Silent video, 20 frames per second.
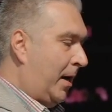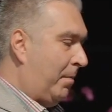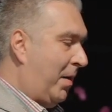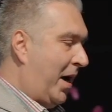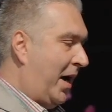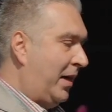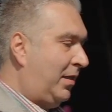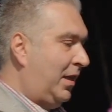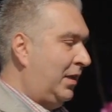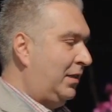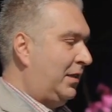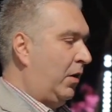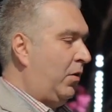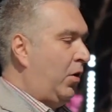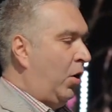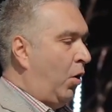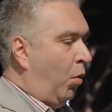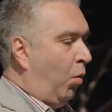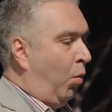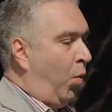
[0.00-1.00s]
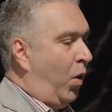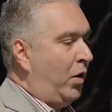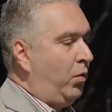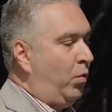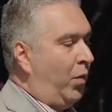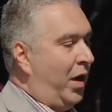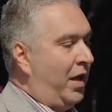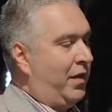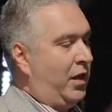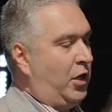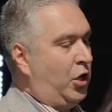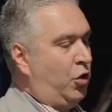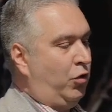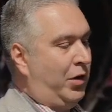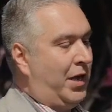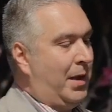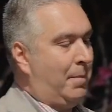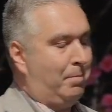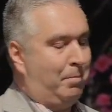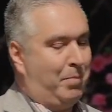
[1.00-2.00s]
I think that one way that you
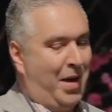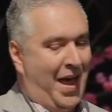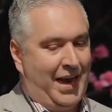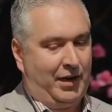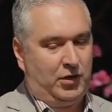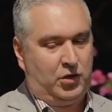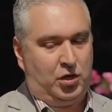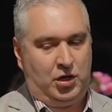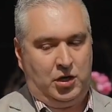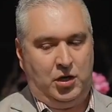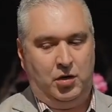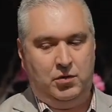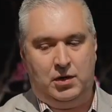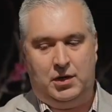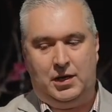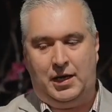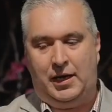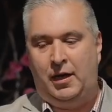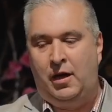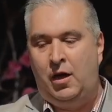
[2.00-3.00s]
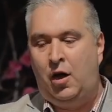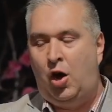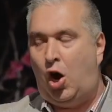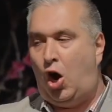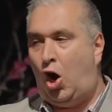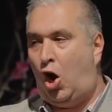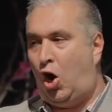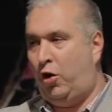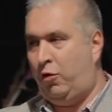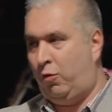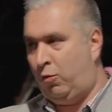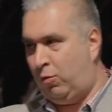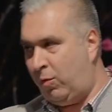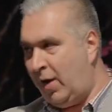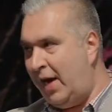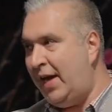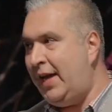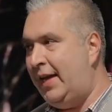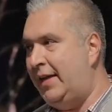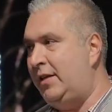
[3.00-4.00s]
get back to unity on
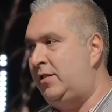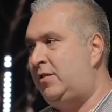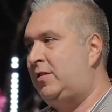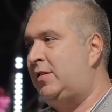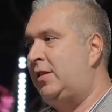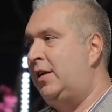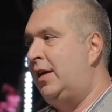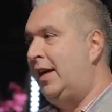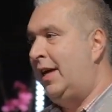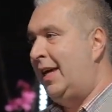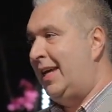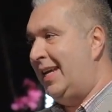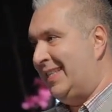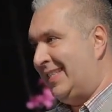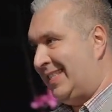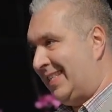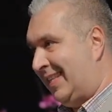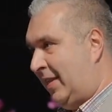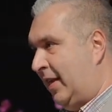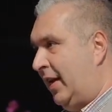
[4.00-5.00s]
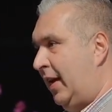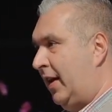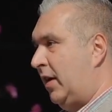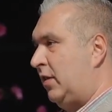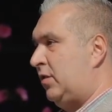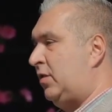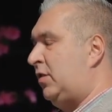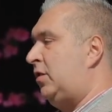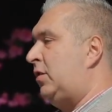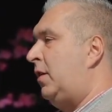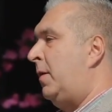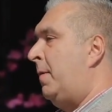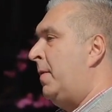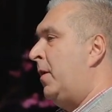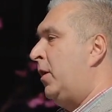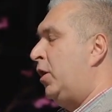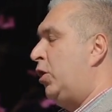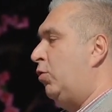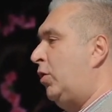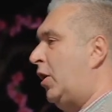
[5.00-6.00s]
race is this.
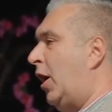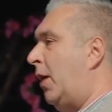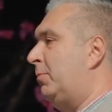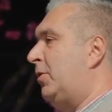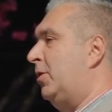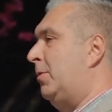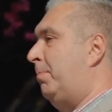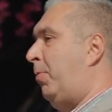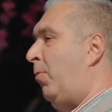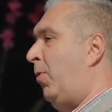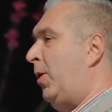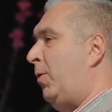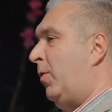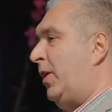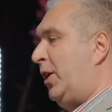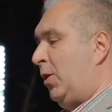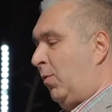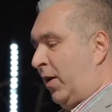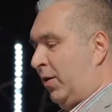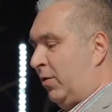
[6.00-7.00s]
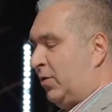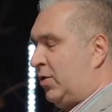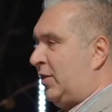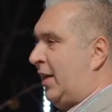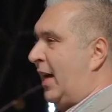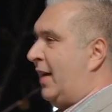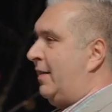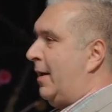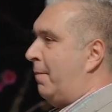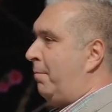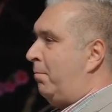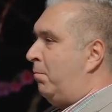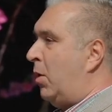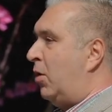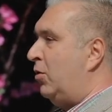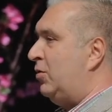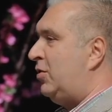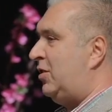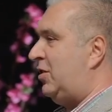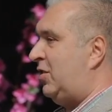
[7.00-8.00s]
You come to the point where you understand that
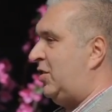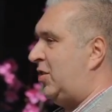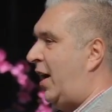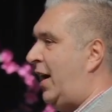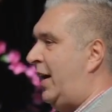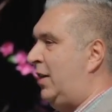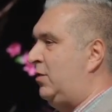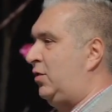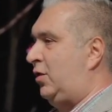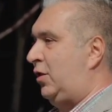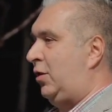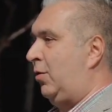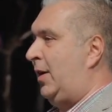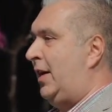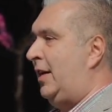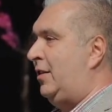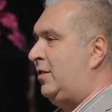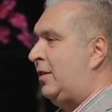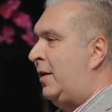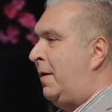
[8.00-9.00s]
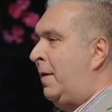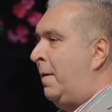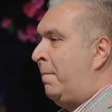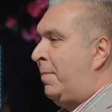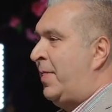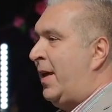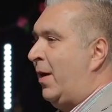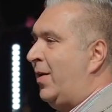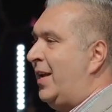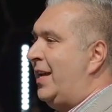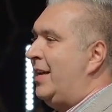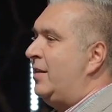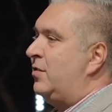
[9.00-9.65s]
most science agrees there